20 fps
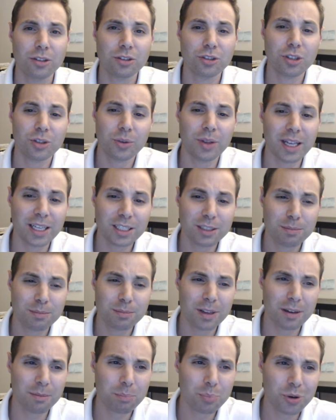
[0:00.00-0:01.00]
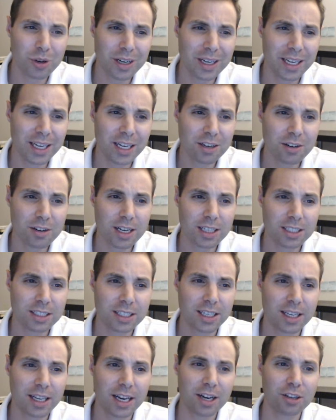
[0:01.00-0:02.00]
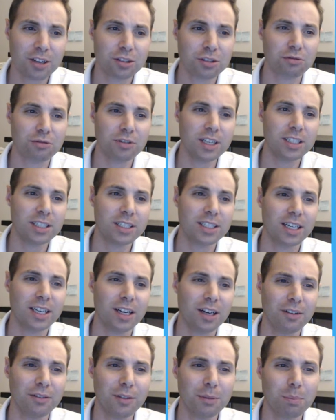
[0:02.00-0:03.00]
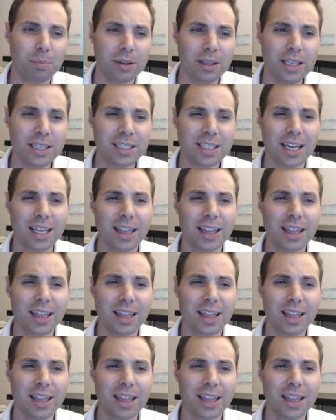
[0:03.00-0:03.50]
So that's a pretty interesting characteristic of the police.